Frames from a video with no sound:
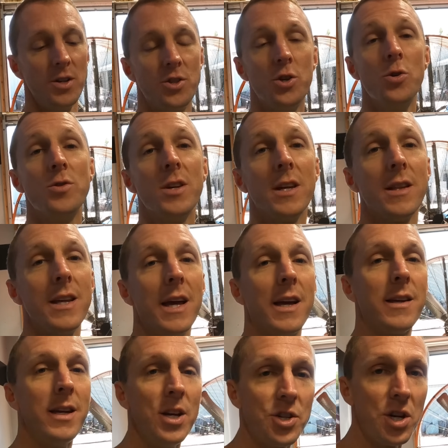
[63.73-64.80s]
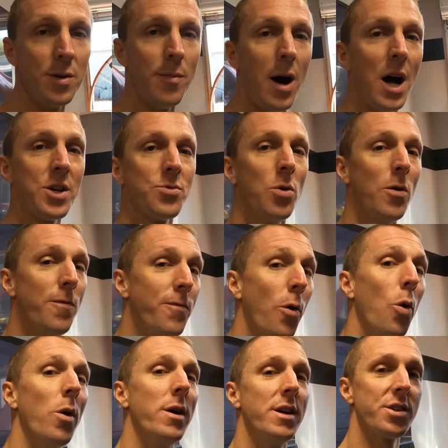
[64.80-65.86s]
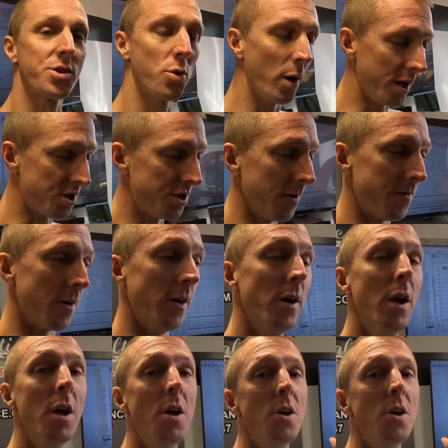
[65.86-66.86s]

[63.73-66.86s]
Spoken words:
is using the ignition module for his quick shifter.